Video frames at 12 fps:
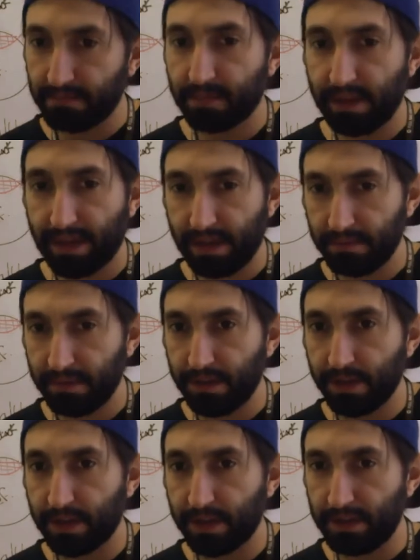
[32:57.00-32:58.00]
yeah.
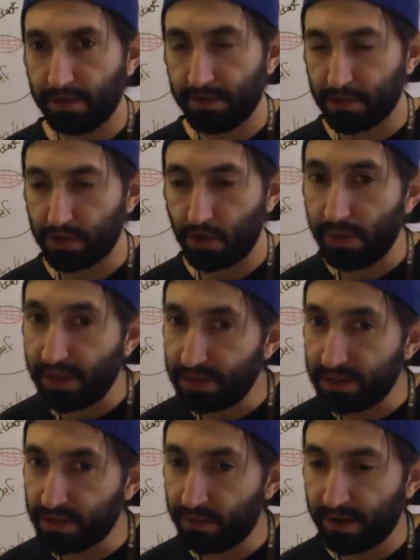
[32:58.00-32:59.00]
You can. There's no
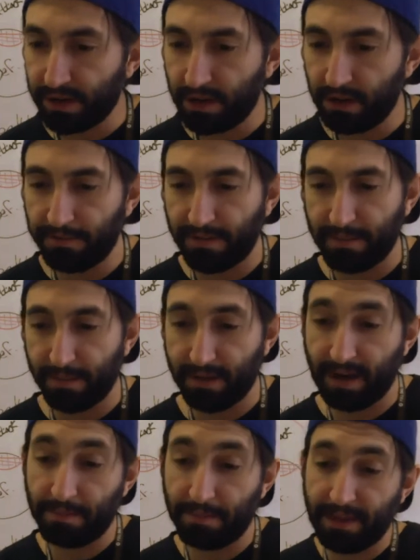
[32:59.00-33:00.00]
easy way to nullify, but
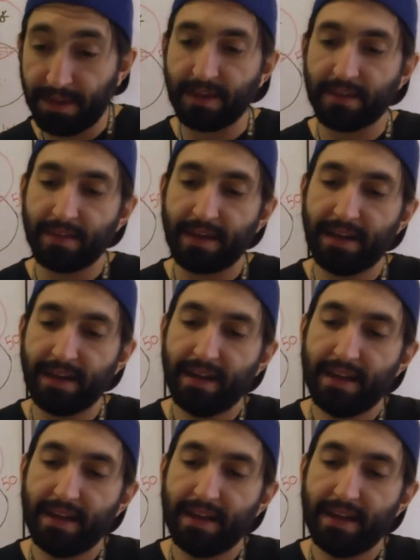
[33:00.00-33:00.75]
I'm thinking that